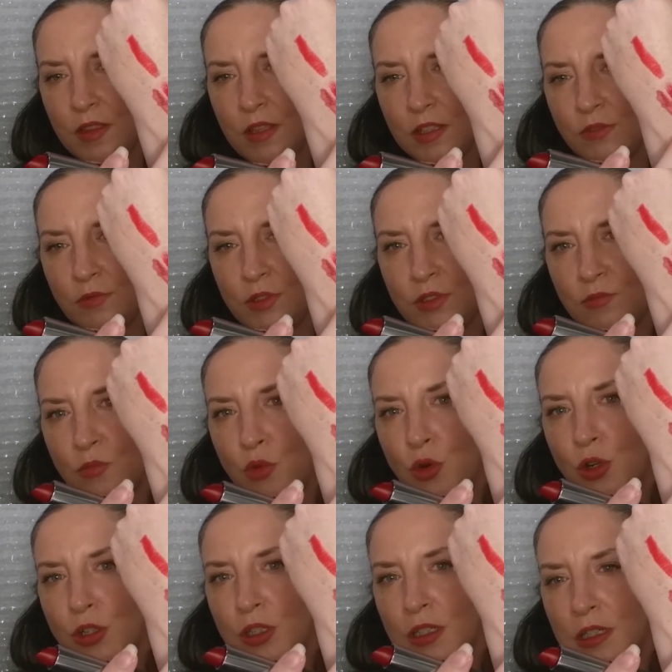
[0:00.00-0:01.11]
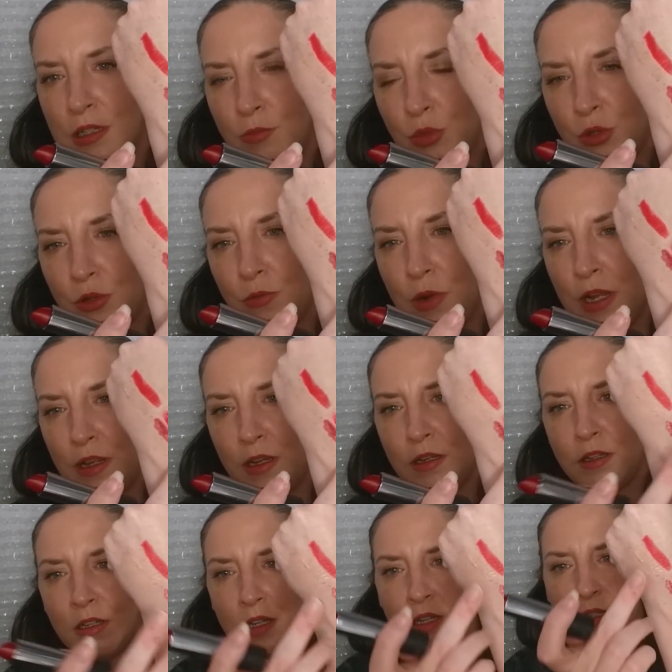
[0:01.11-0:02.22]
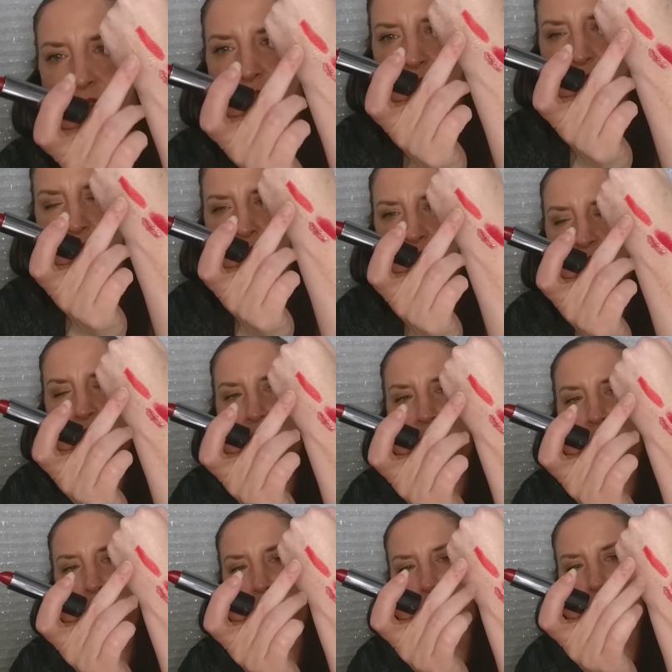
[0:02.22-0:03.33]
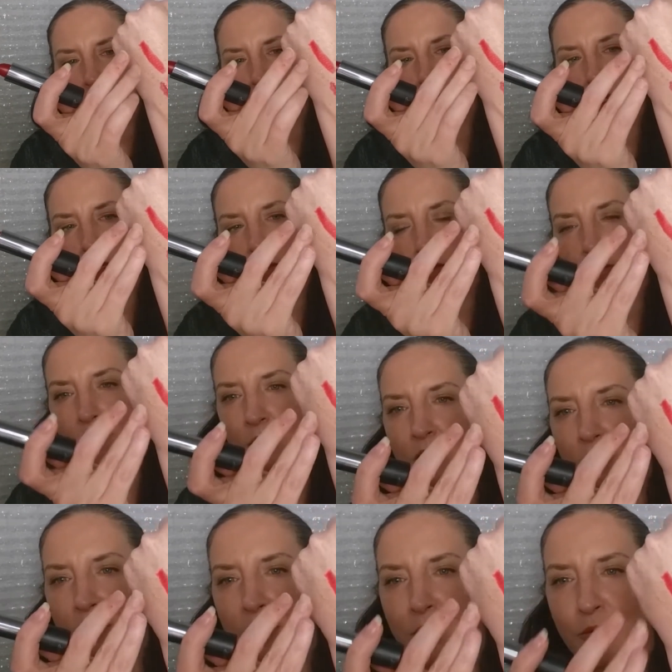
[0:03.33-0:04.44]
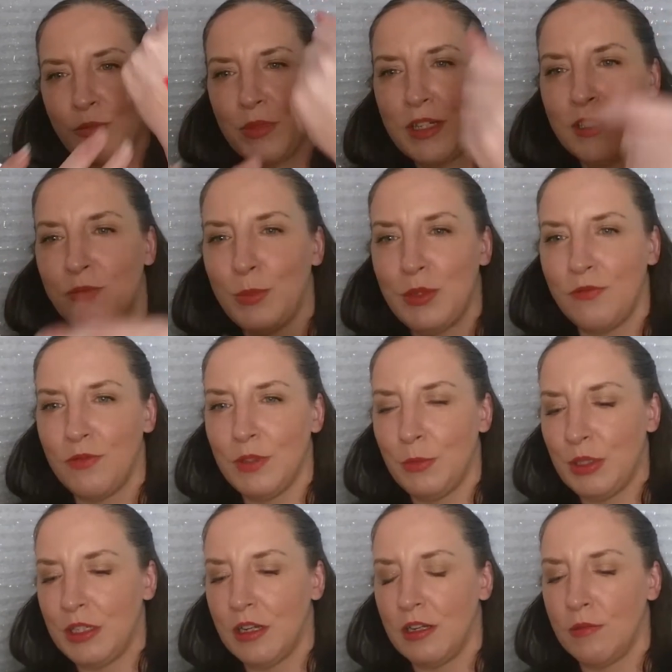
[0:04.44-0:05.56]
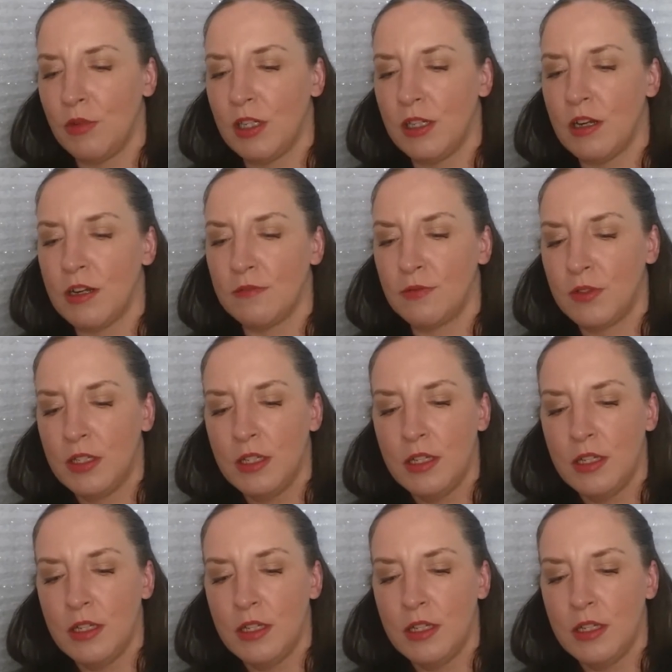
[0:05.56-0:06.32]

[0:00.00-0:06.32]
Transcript: this one's more deeper red. This one looks like a brick. Sorry, I don't mean to be flipping anybody off.